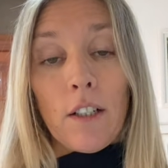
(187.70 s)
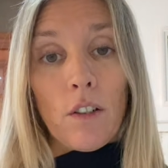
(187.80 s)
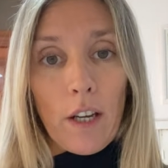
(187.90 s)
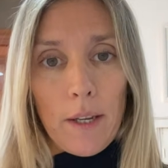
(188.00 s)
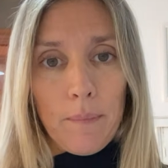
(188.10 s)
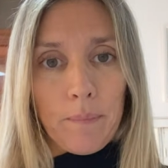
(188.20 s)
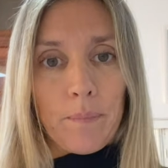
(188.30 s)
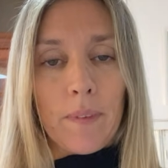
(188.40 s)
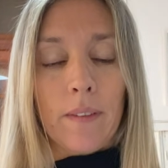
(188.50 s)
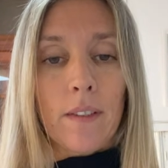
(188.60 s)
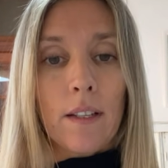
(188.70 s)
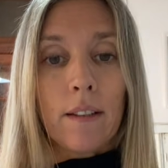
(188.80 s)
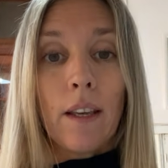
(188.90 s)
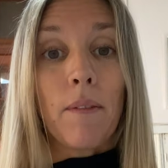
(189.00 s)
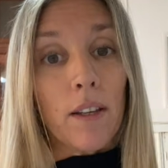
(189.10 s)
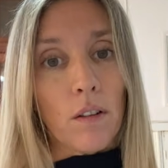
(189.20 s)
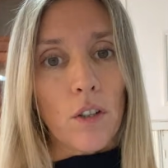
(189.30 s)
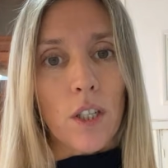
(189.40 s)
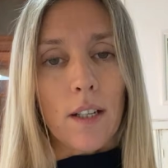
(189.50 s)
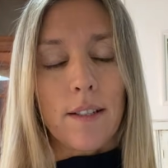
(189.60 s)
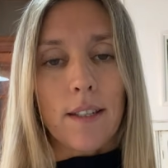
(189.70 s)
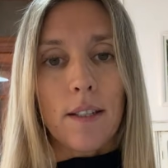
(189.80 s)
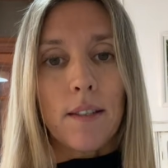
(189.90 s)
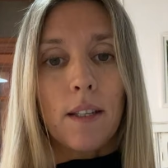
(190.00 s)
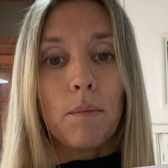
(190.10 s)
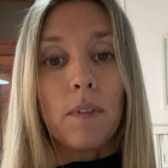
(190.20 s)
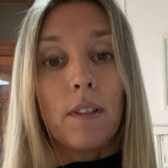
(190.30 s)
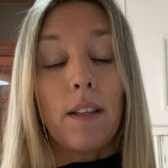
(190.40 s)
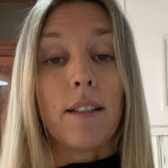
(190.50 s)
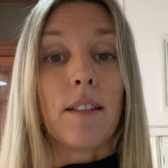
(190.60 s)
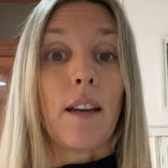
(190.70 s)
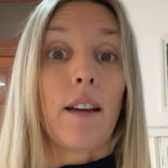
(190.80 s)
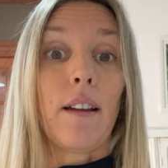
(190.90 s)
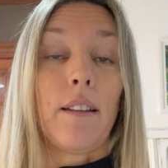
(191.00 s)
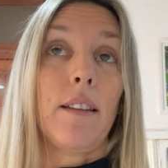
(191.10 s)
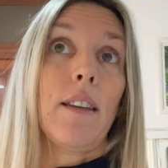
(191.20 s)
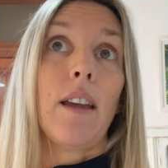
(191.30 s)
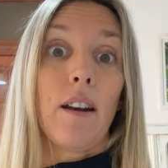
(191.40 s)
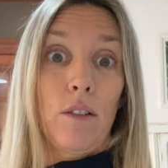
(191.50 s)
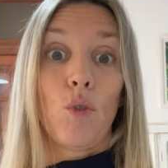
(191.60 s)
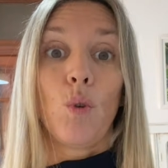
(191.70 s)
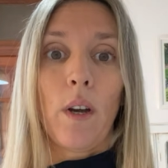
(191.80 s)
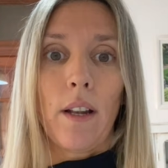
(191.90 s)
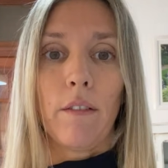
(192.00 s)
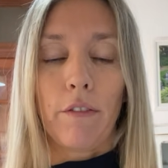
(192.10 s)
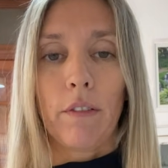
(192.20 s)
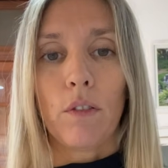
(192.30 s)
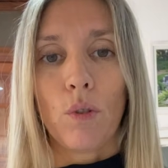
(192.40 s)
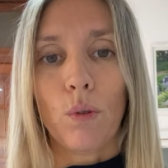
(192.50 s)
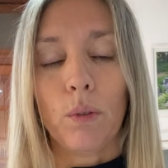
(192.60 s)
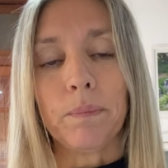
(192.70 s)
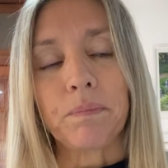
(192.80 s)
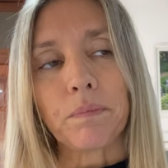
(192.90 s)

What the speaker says: Okay, the biological system that they are 12 too.